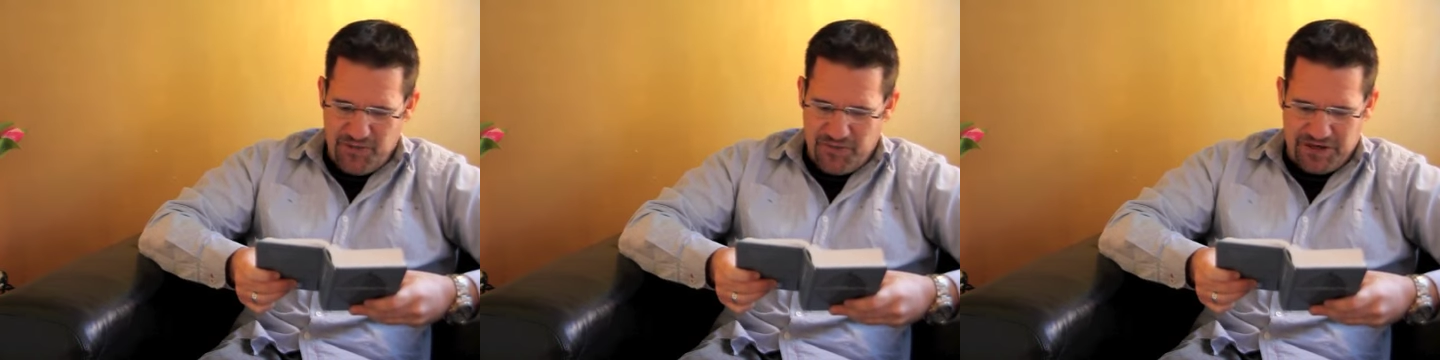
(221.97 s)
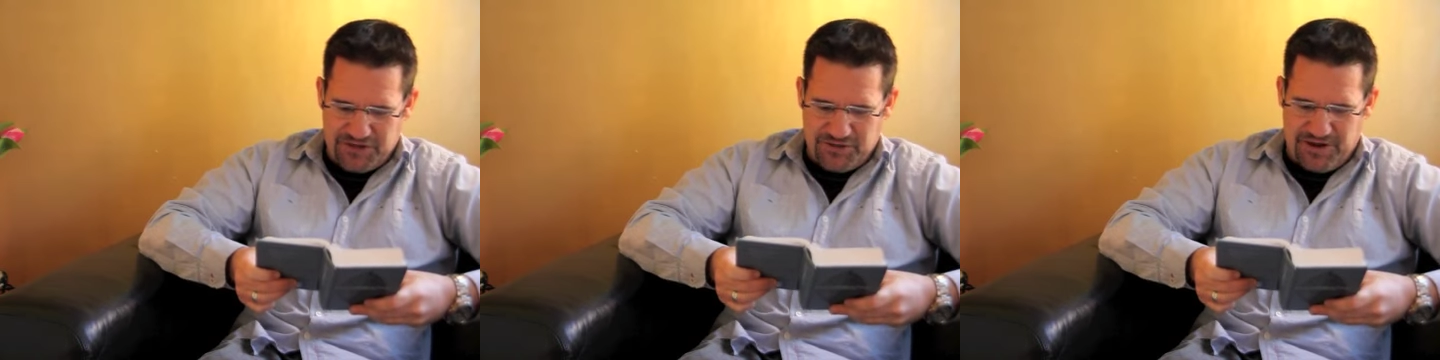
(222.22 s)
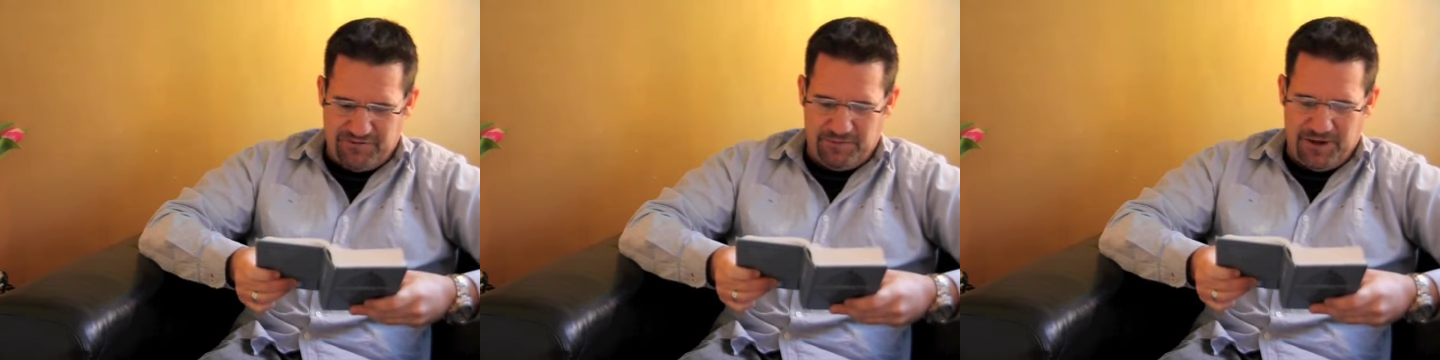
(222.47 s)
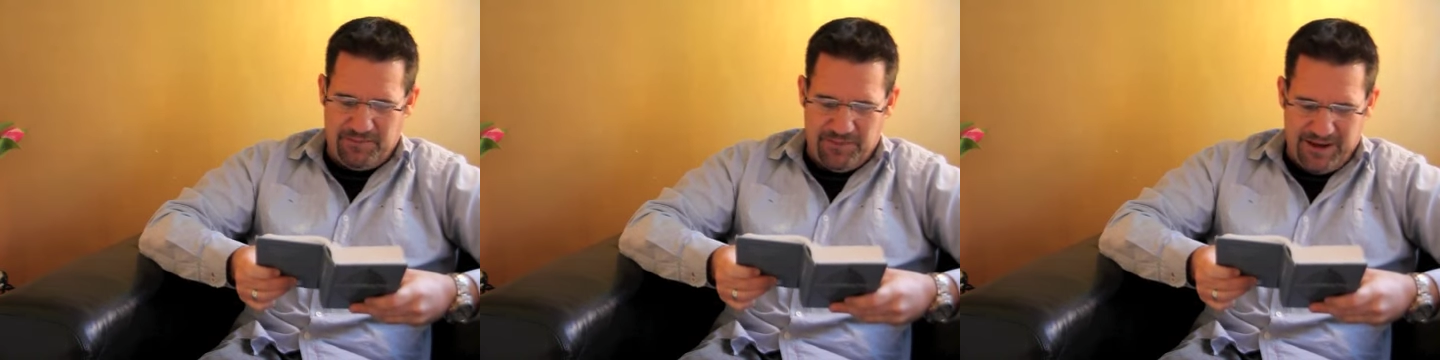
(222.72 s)
which you
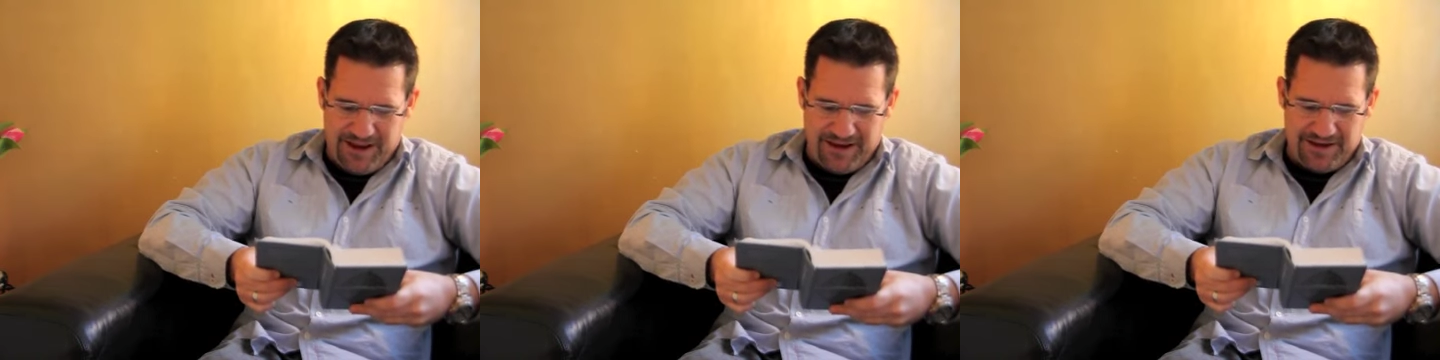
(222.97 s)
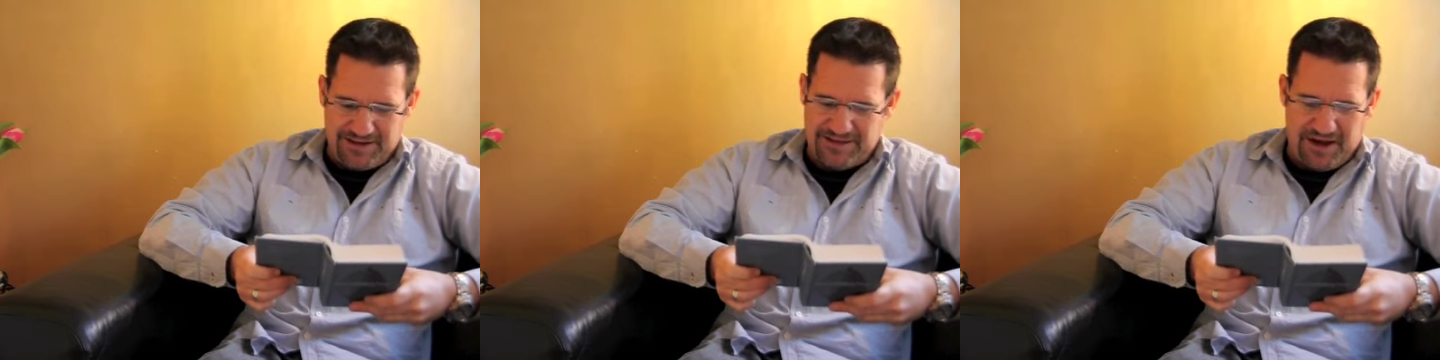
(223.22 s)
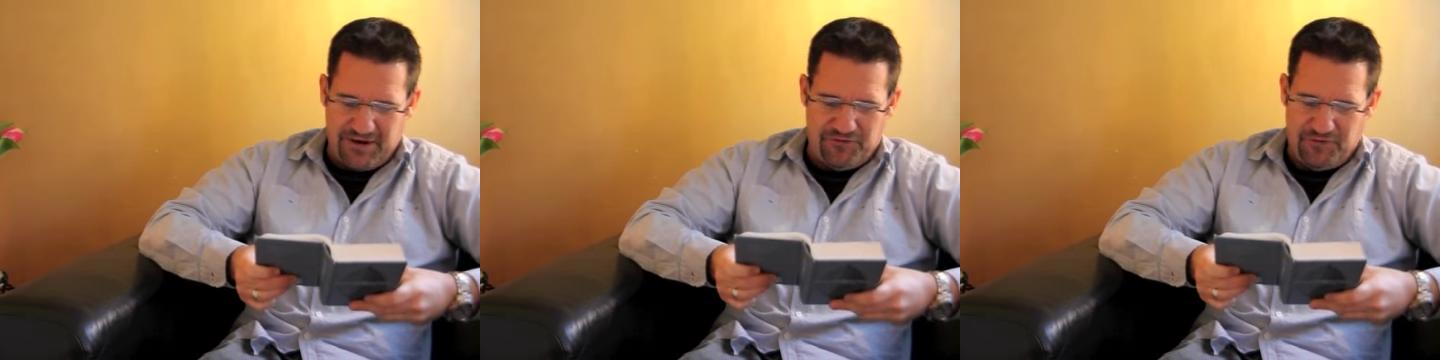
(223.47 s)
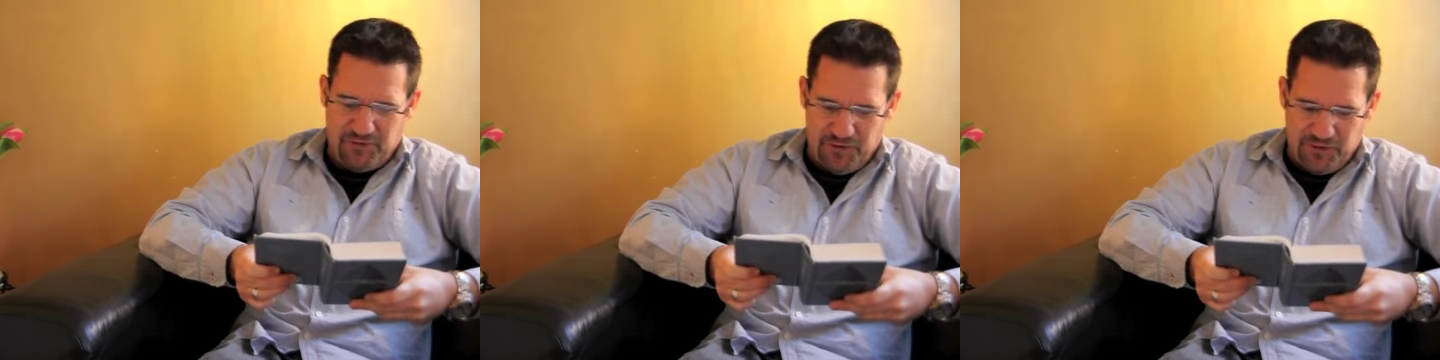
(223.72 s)
have prepared in the sight
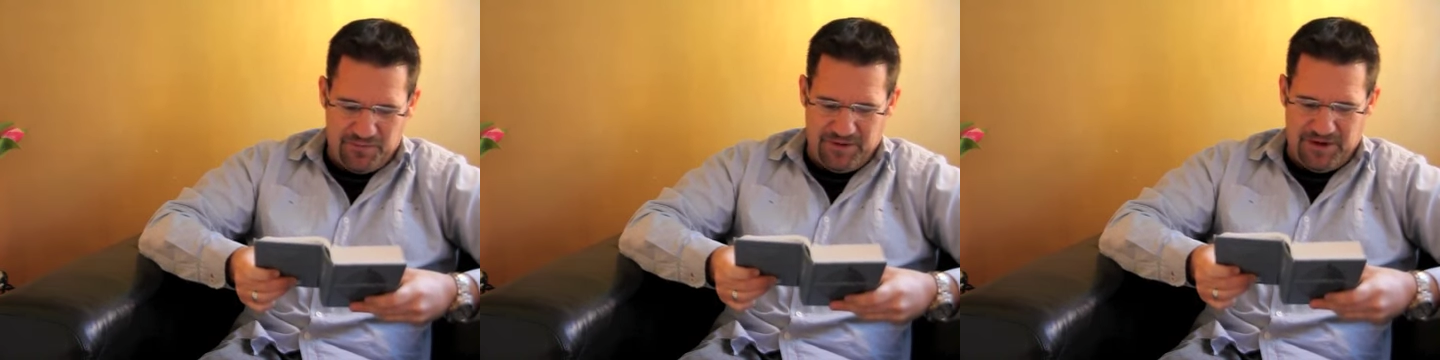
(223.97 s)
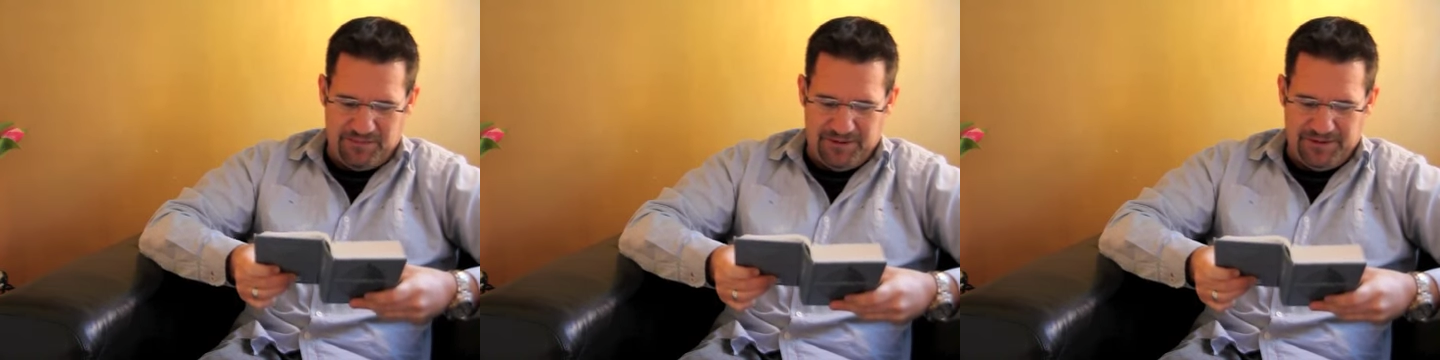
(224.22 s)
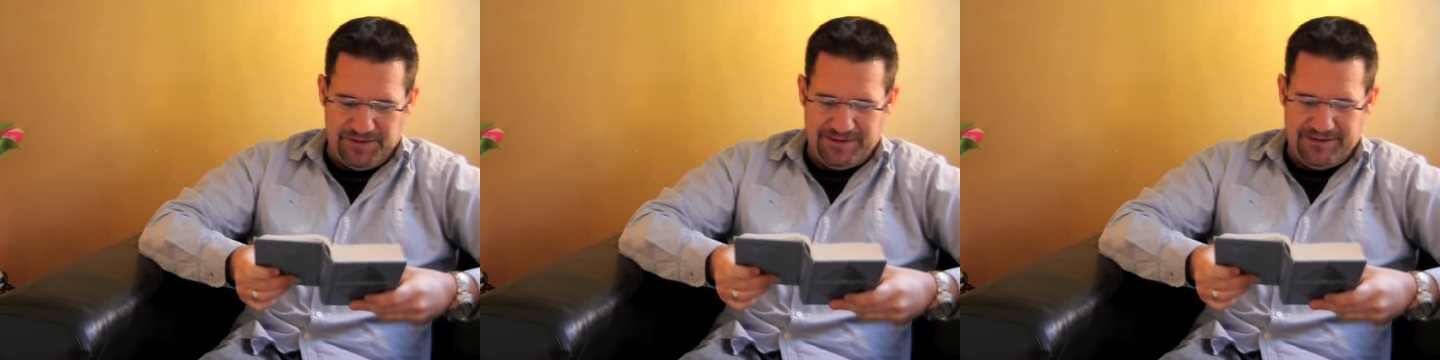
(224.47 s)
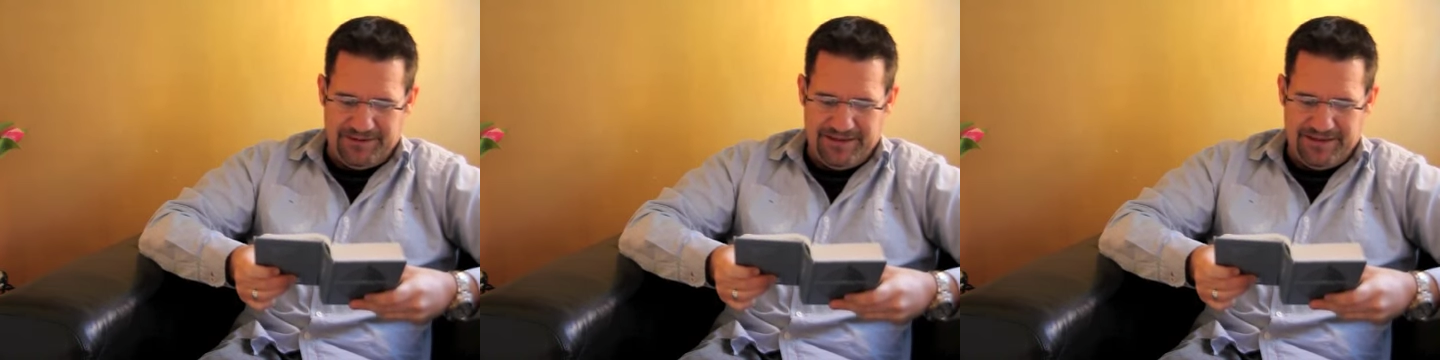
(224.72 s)
of all people,